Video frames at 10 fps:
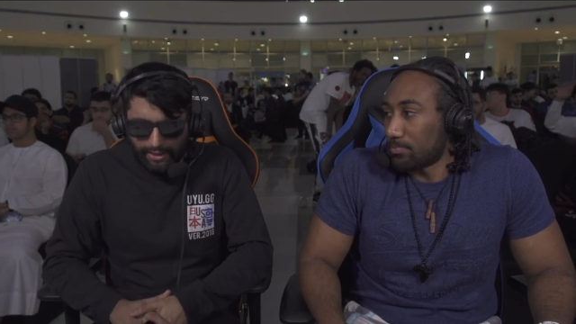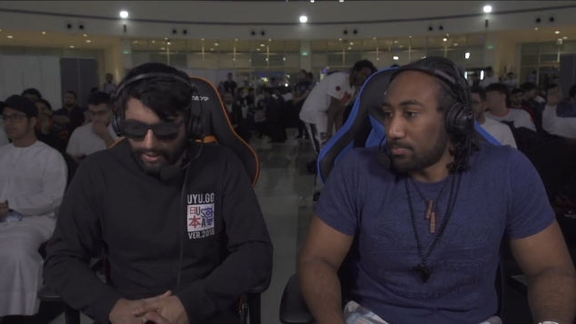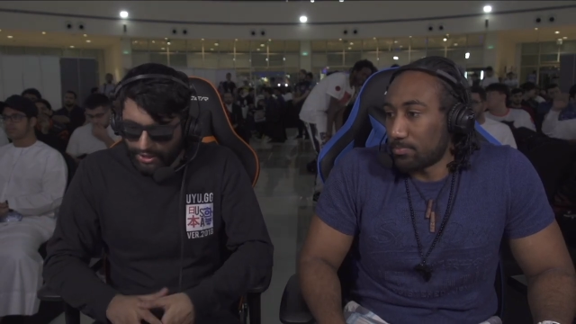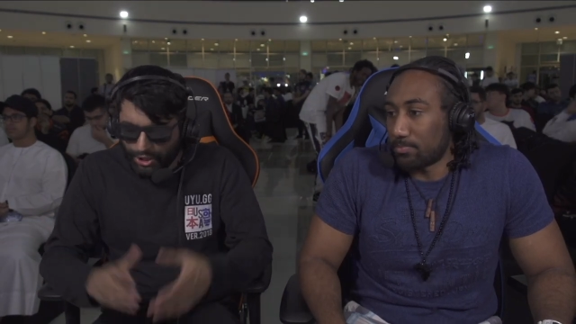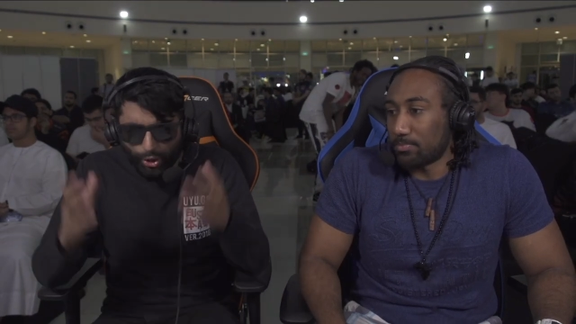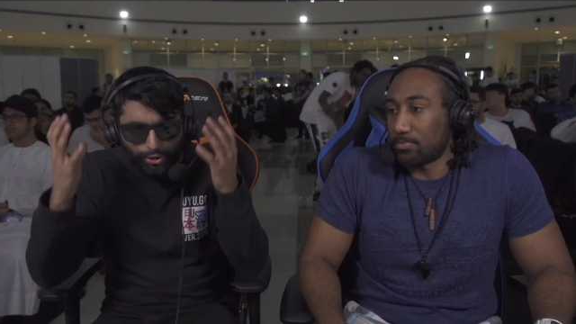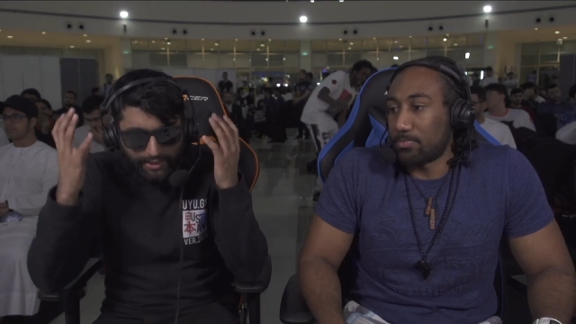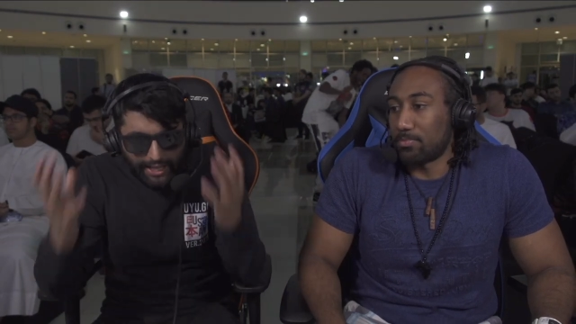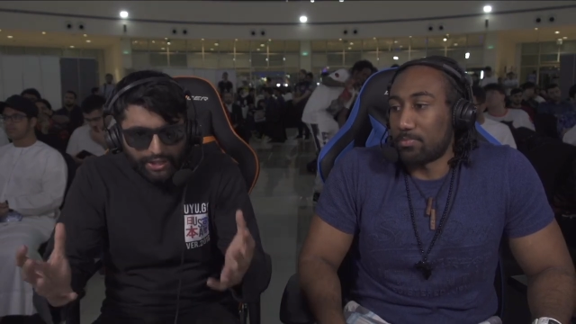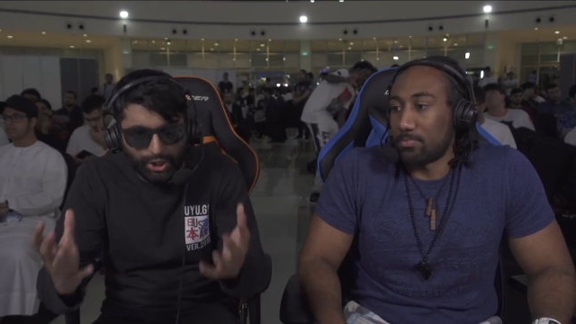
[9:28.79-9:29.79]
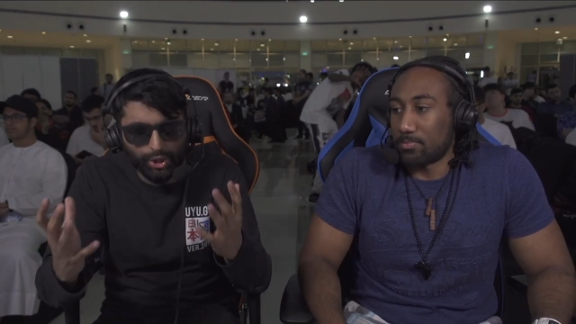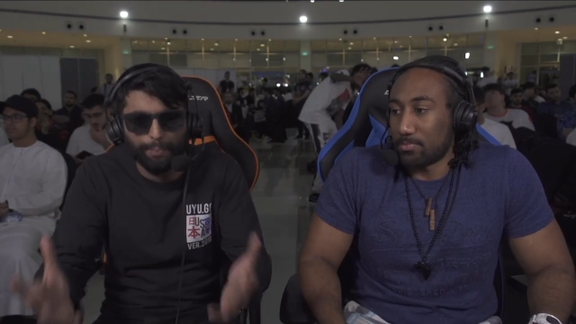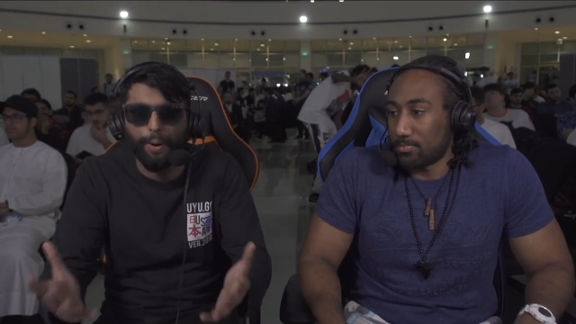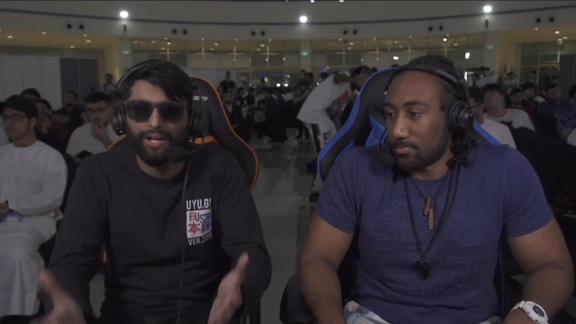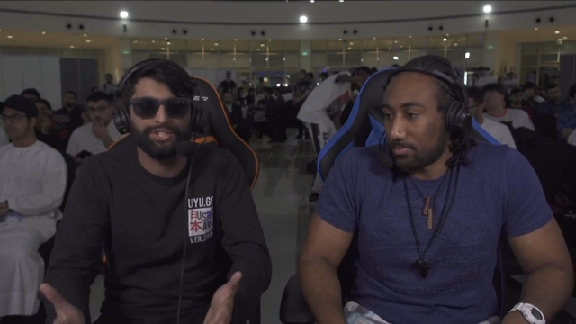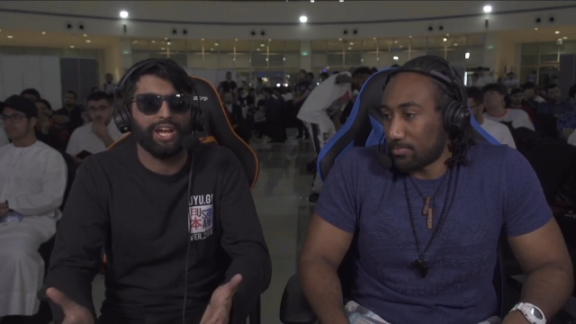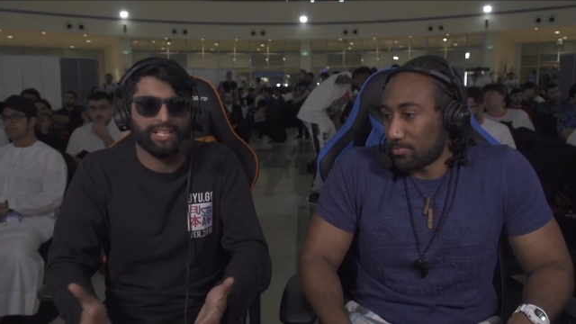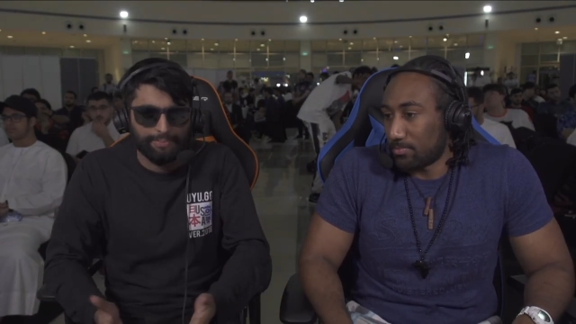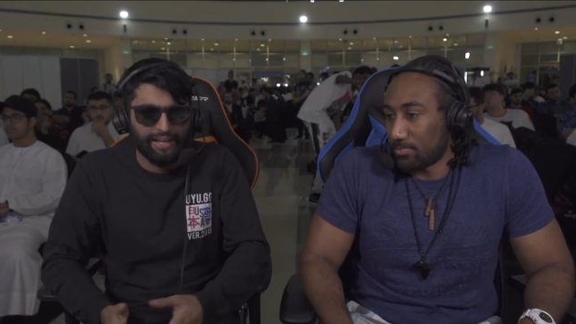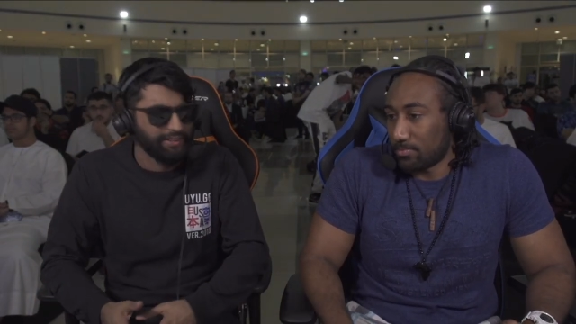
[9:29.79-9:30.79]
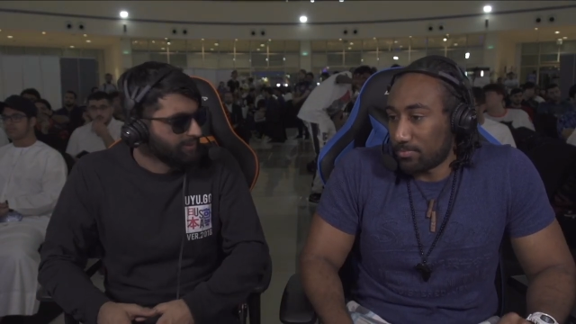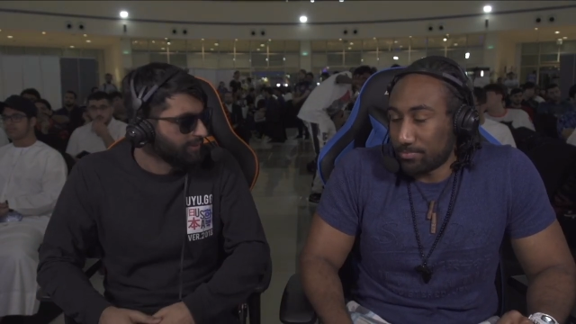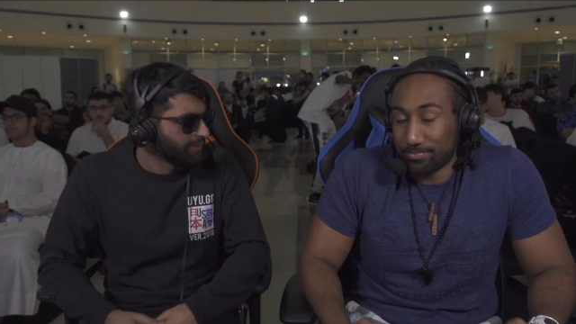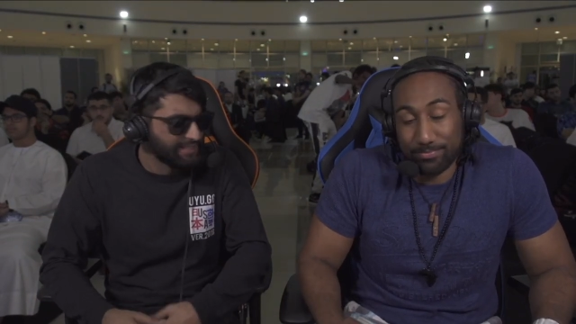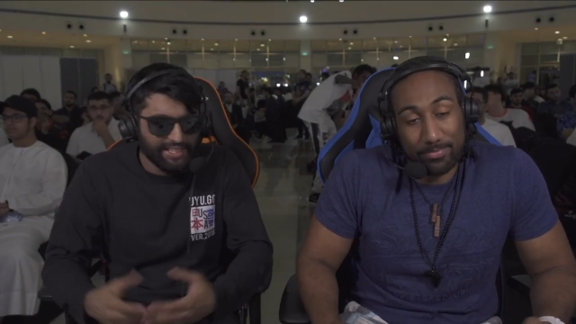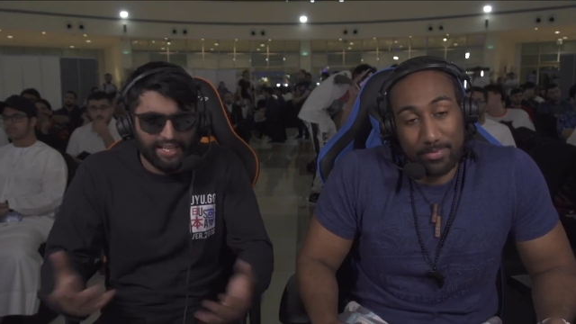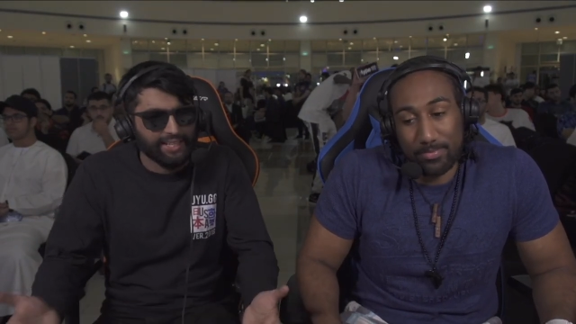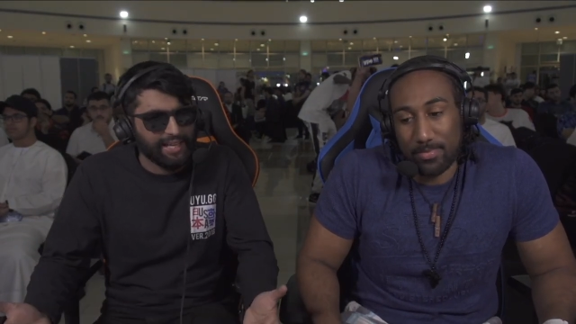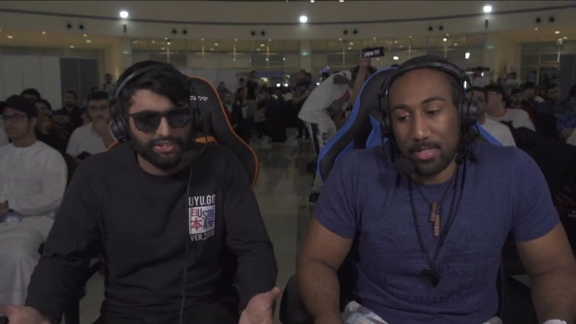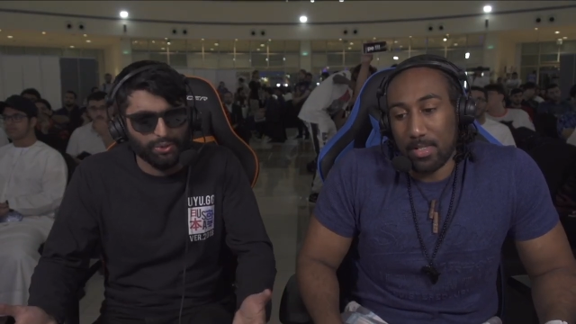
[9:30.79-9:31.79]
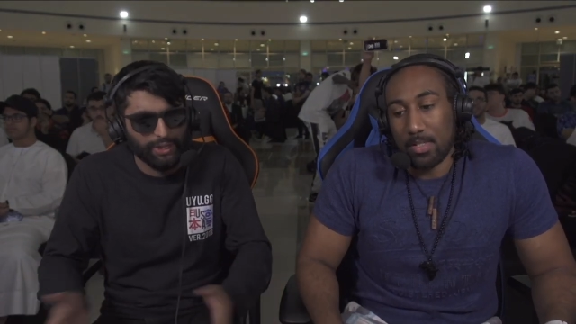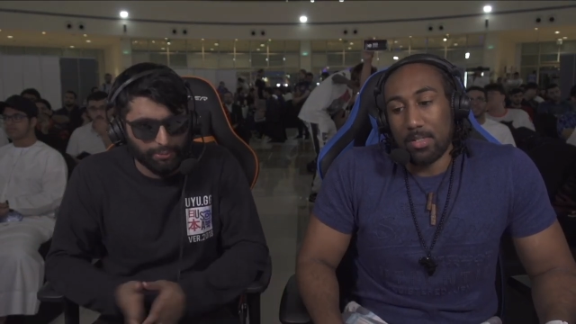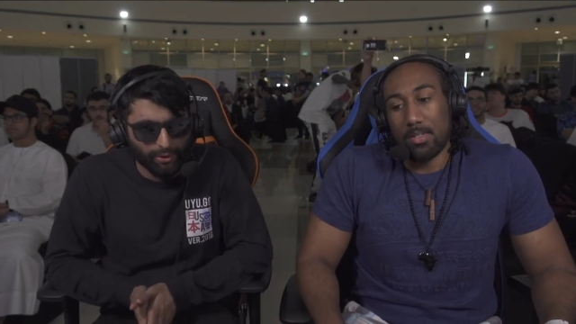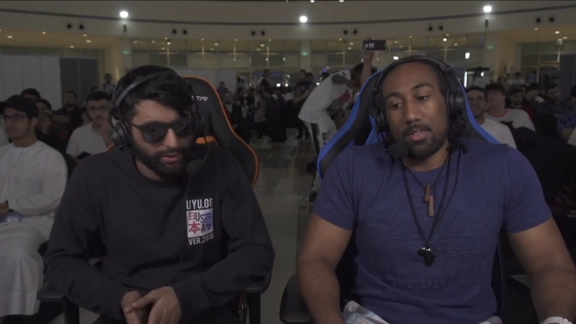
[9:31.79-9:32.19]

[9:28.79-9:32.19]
Speaker 1: you don't need to do button checks, man. This ain't Tekken Tag two anymore.